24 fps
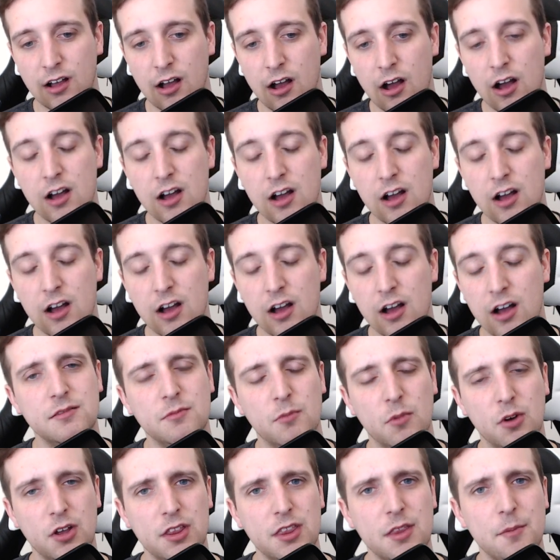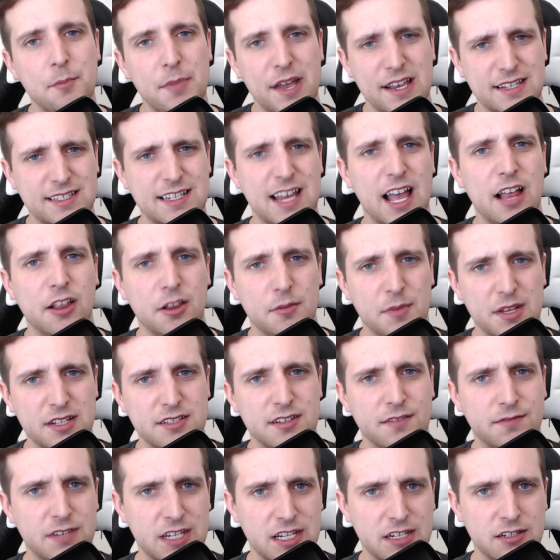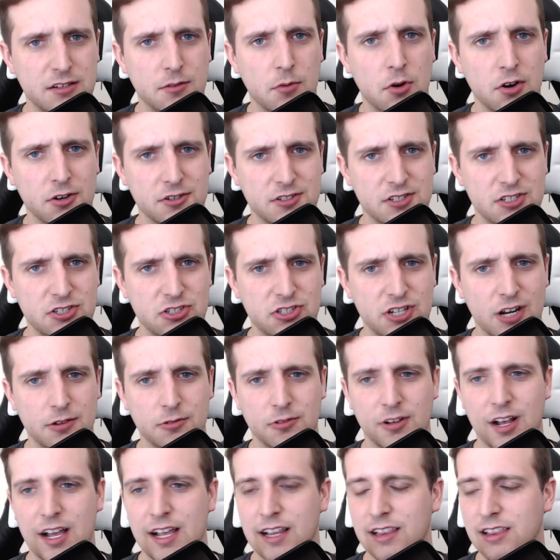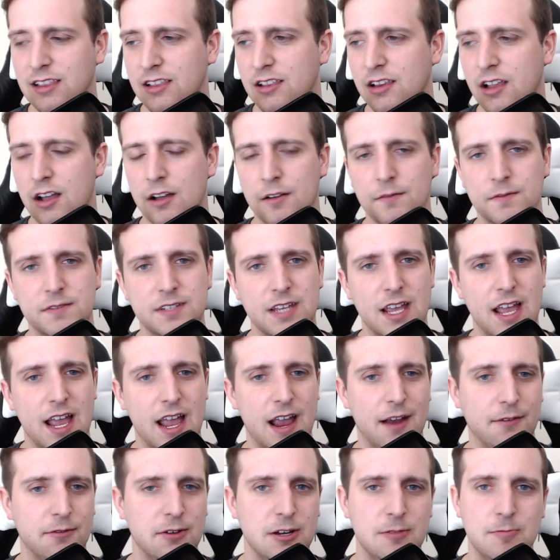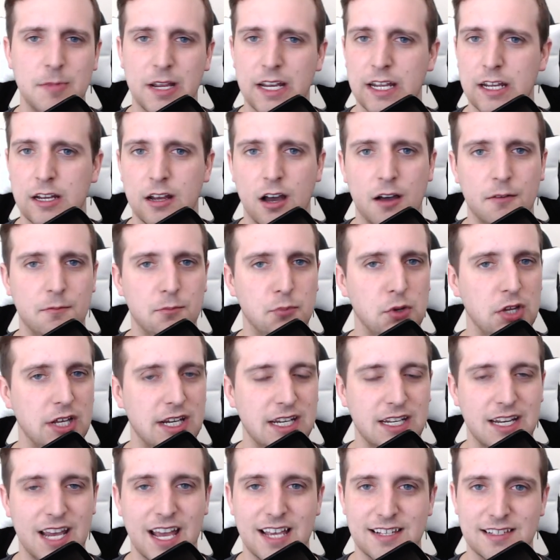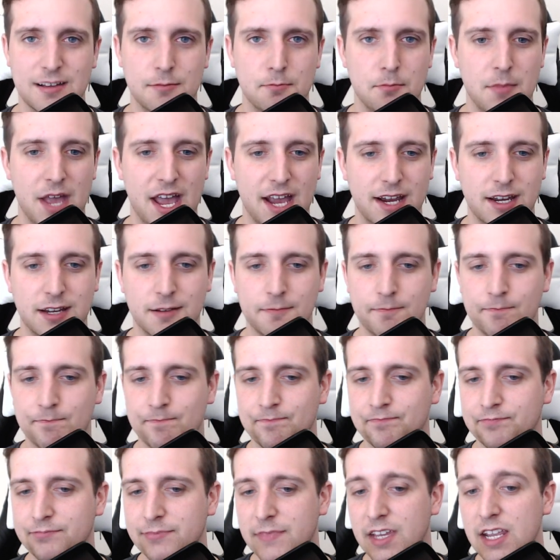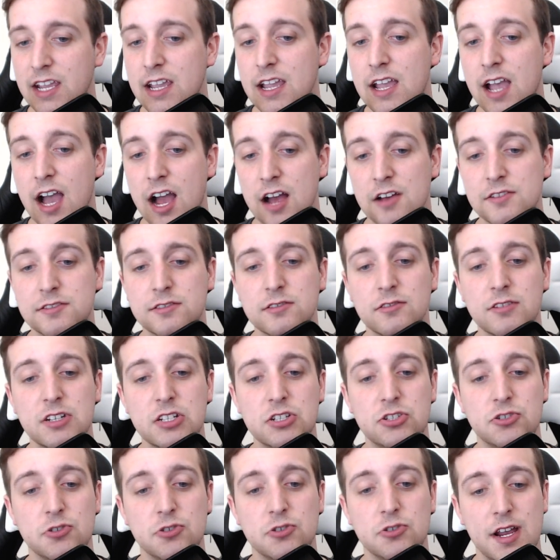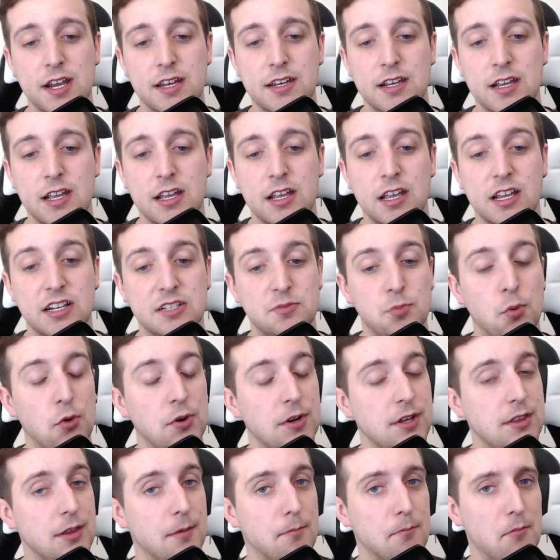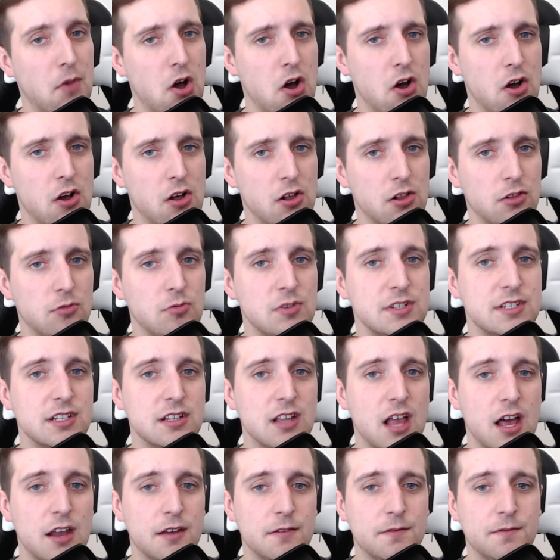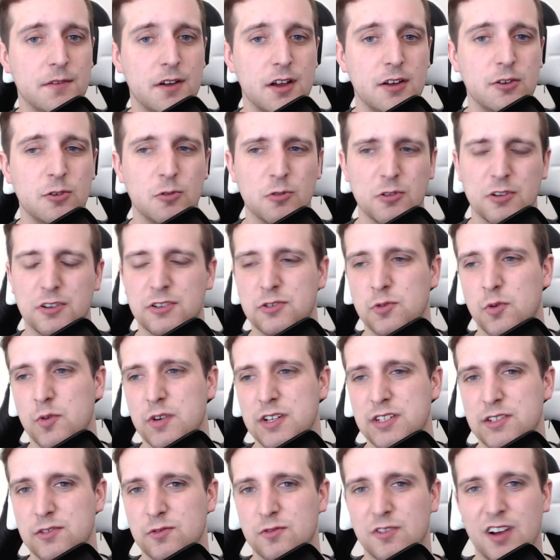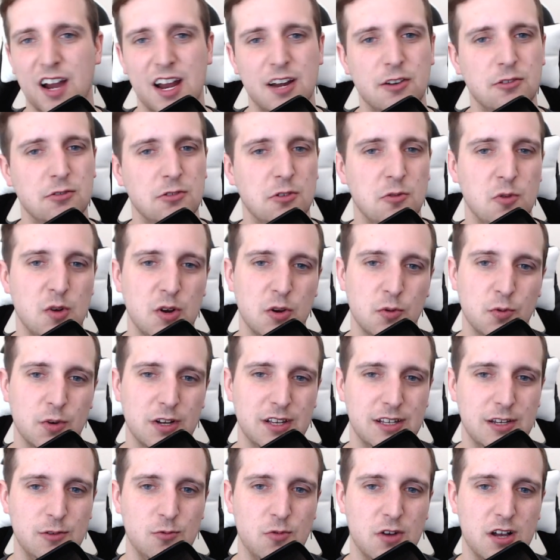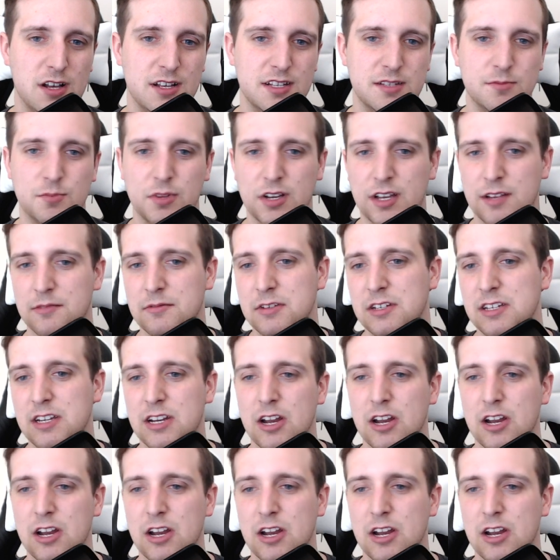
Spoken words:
best elements of Kingdom Hearts in general. I loved every minute of playing as a mech. I also enjoyed exploring the mall, was a lot of fun, or a toy store. I don't know what it really was, but